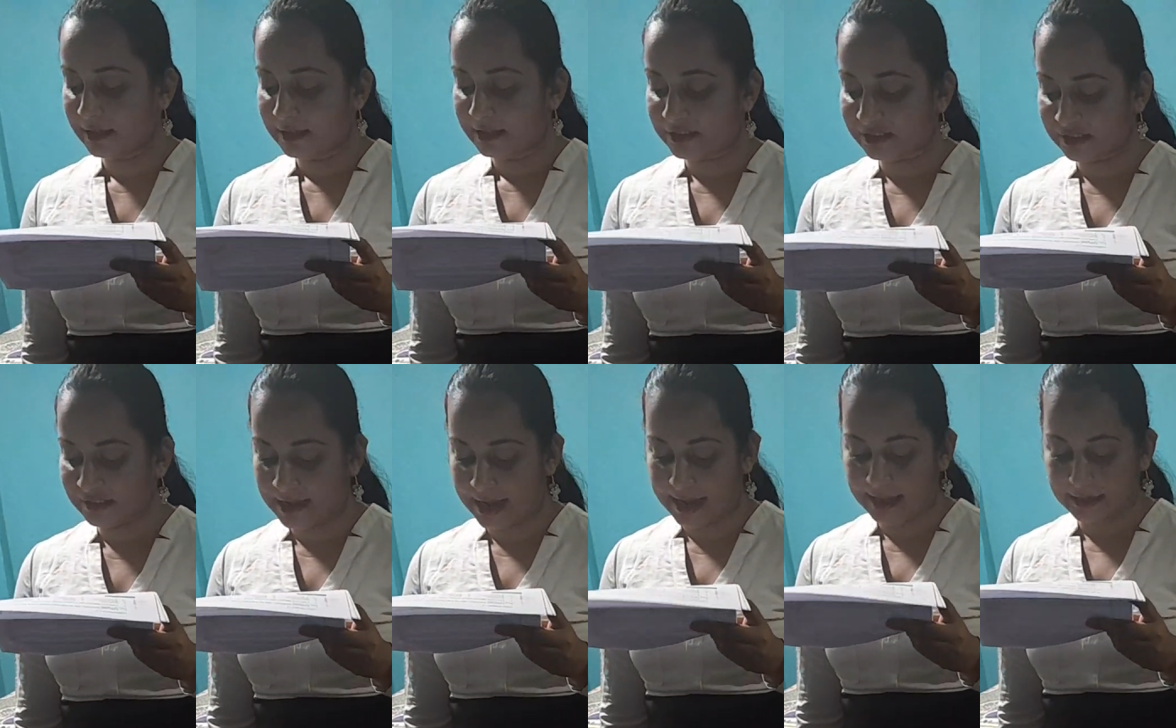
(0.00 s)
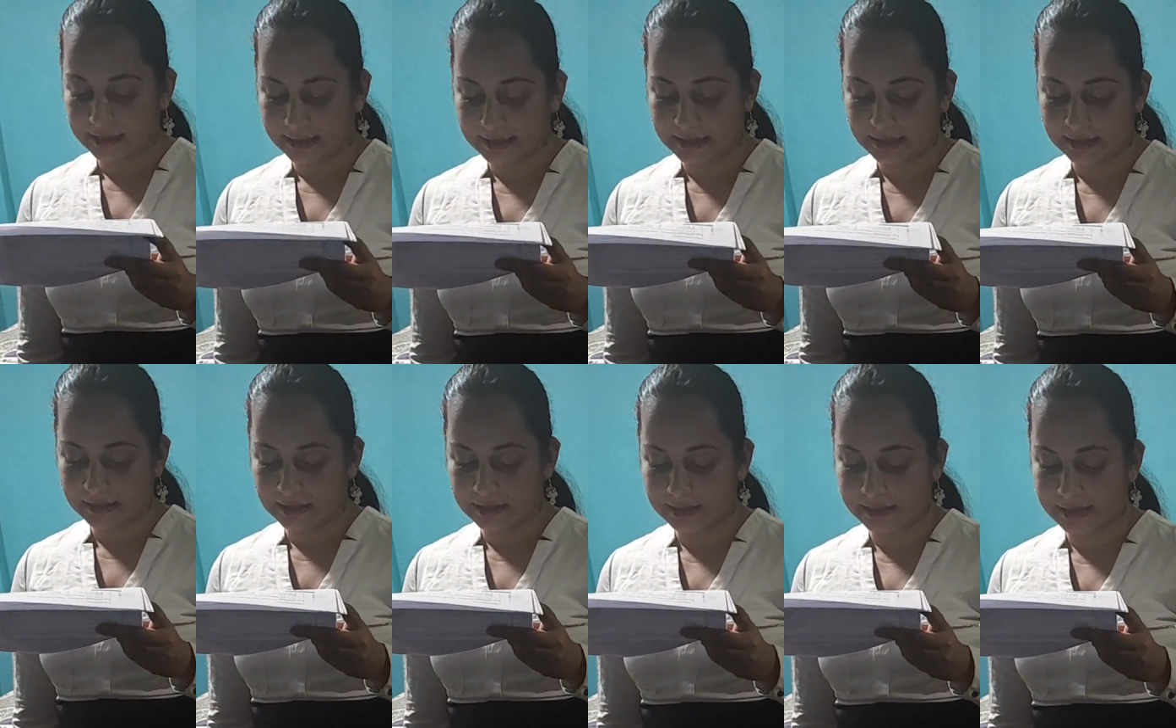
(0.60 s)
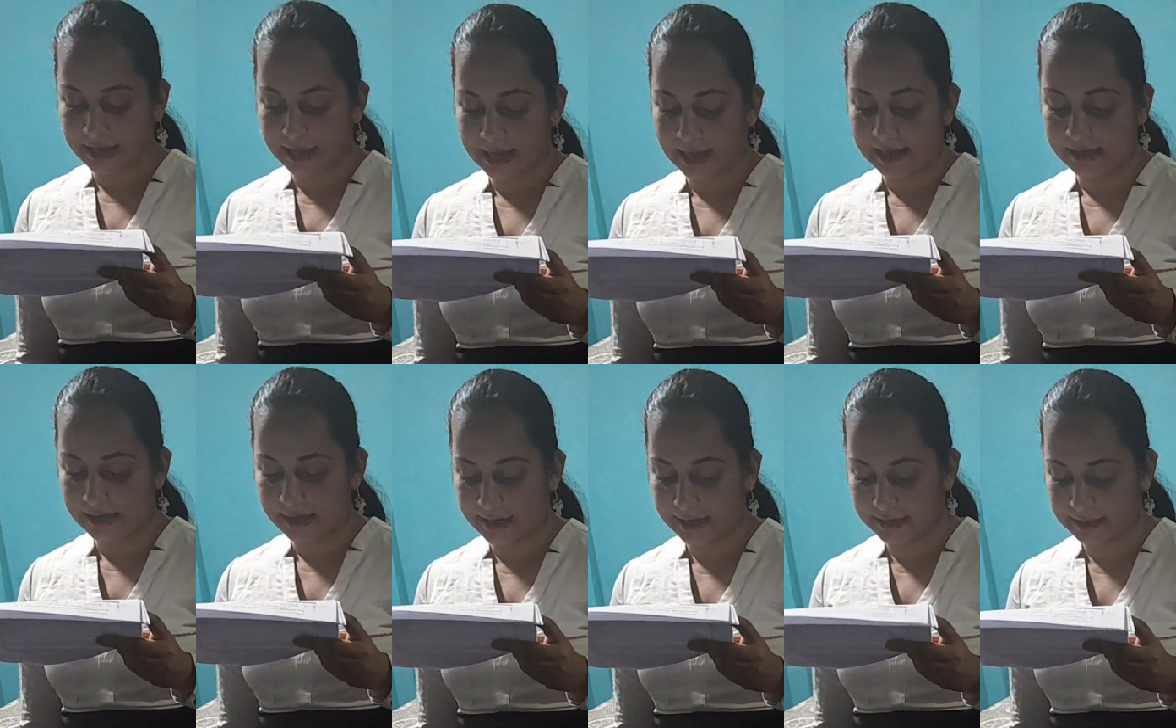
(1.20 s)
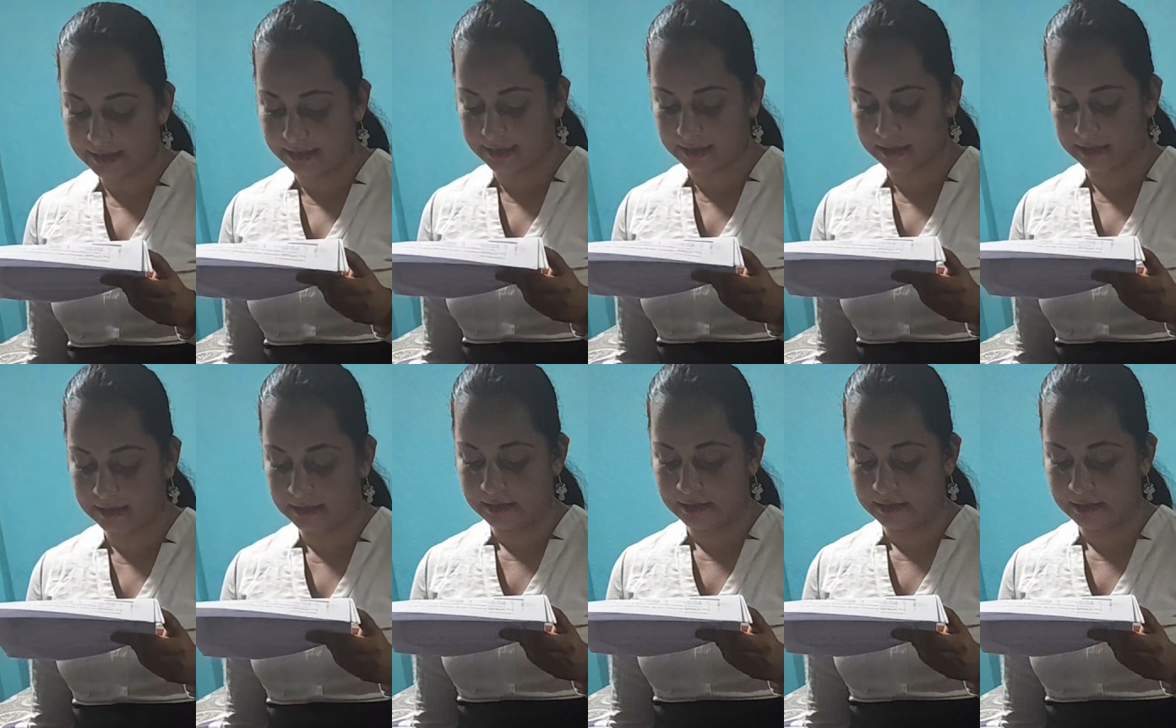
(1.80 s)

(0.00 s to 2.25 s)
style in their heading.